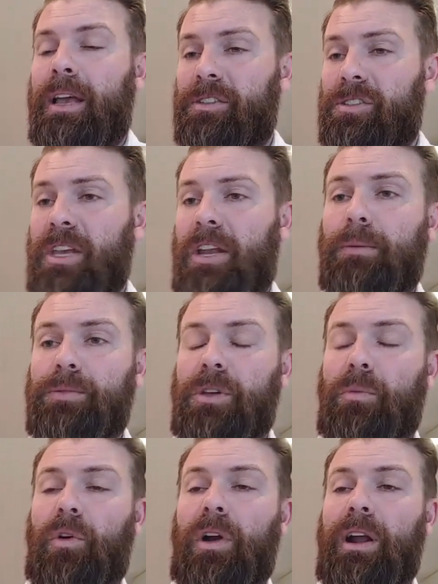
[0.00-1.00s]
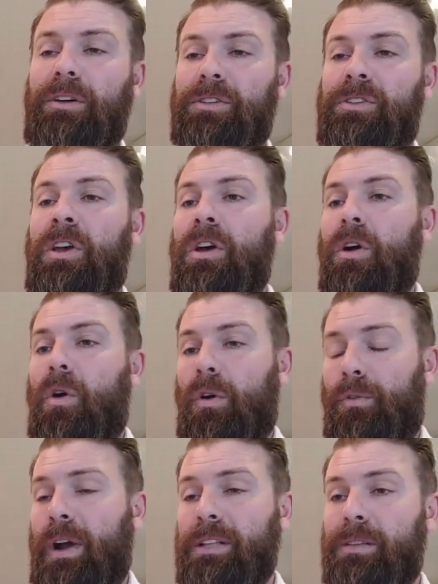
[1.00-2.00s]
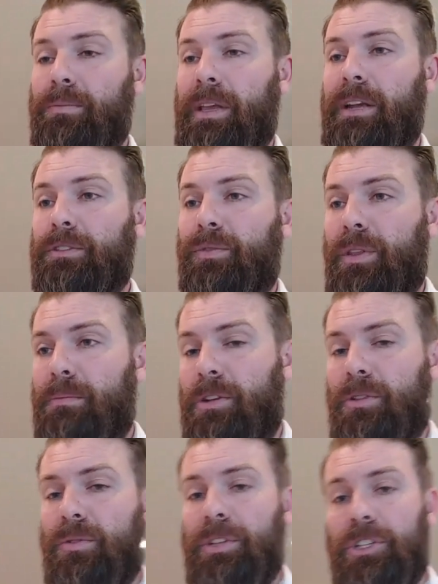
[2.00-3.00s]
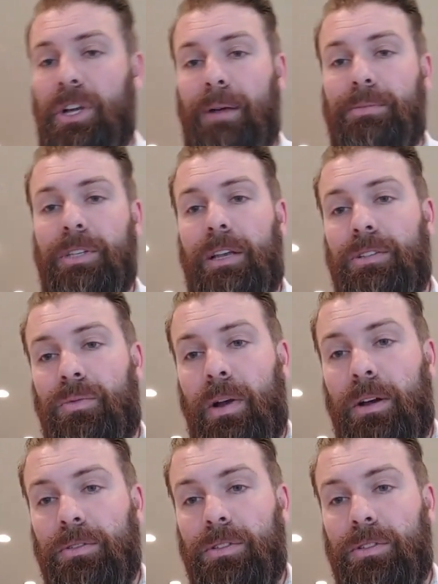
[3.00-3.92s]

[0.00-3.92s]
and send them somewhere else or find something else for them to do on the job site as well.